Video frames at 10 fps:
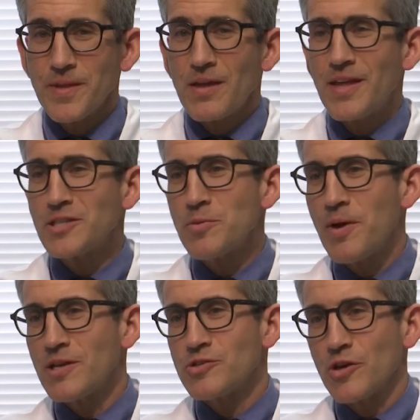That
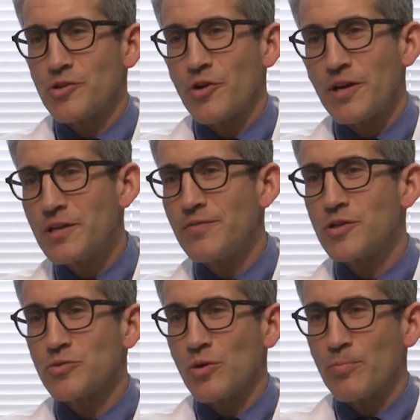depends on your
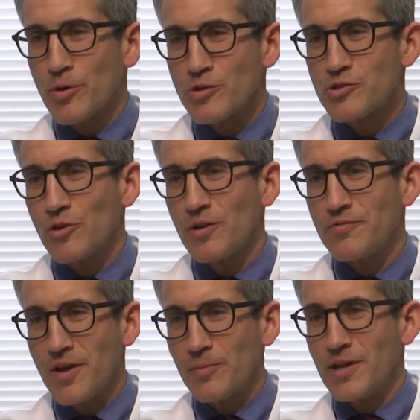individual personal and
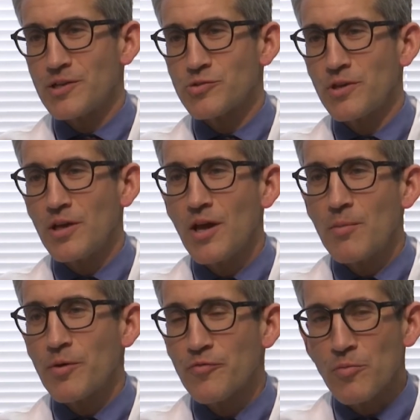family history,
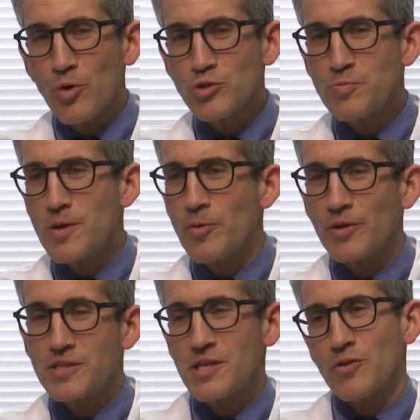but for most people
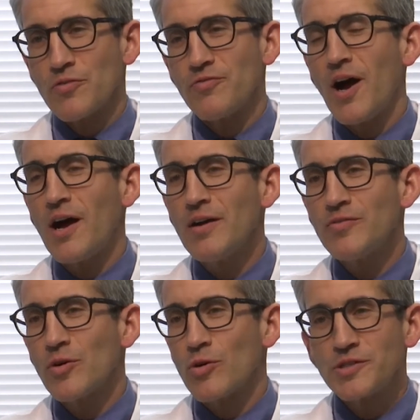it's either 5
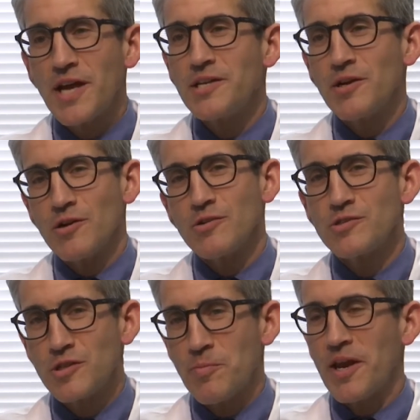or 10 years,
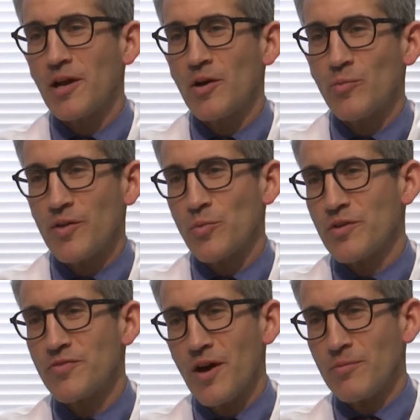depending on whether we
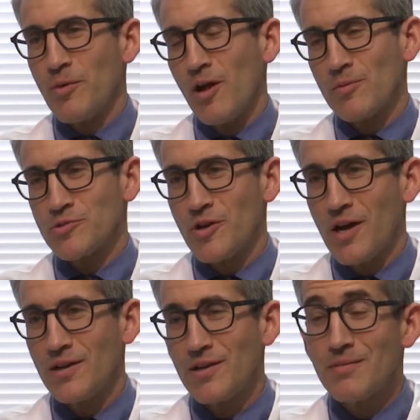found polyps or
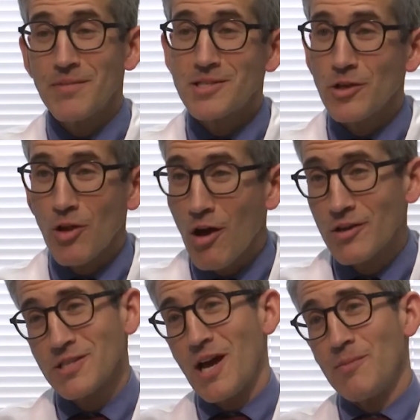not. That's a
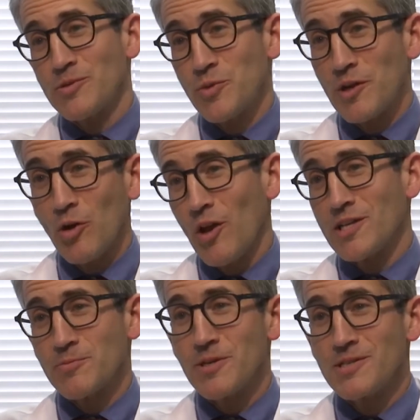long time between
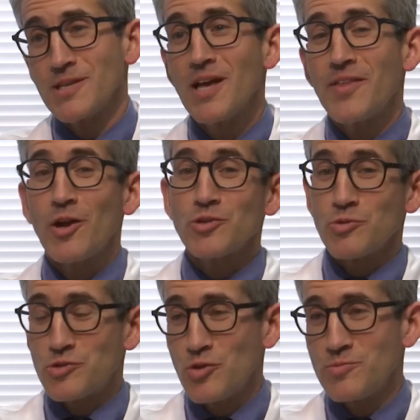colonoscopies. That also
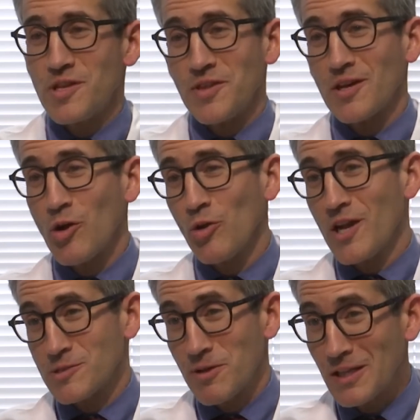assumes that the
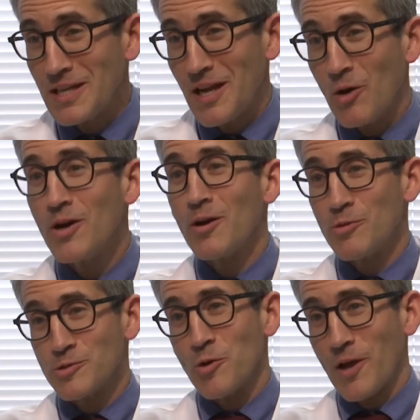colonoscopy cleanout
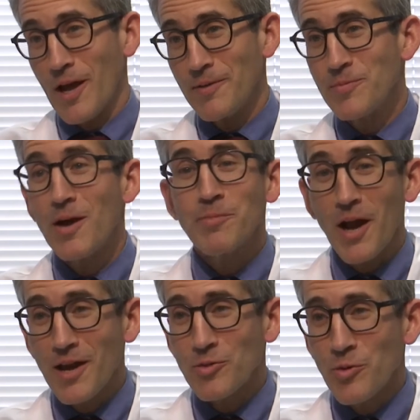was okay. But
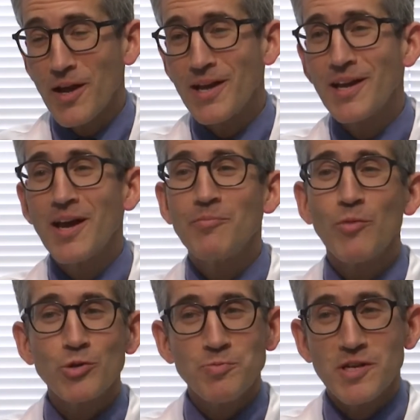either way,
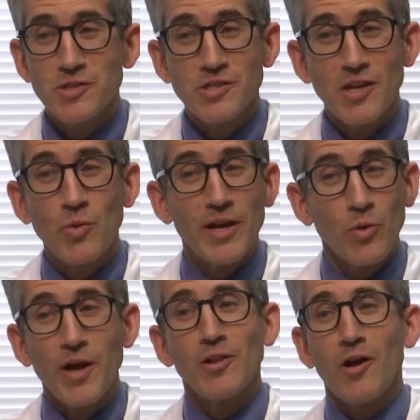most patients can wait
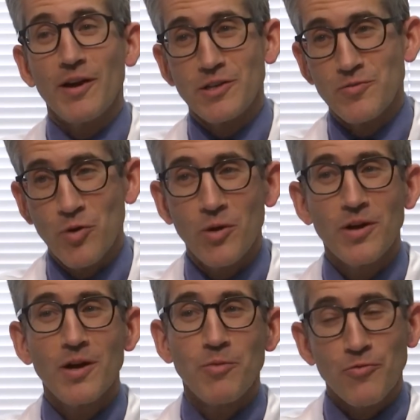quite a long interval
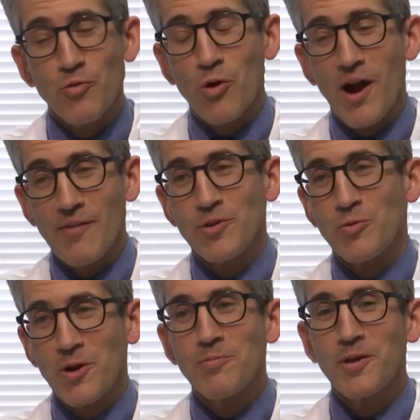before having to
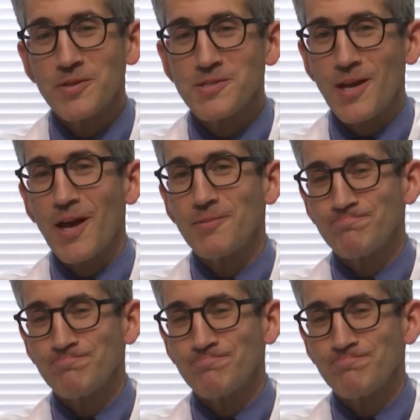worry about this again.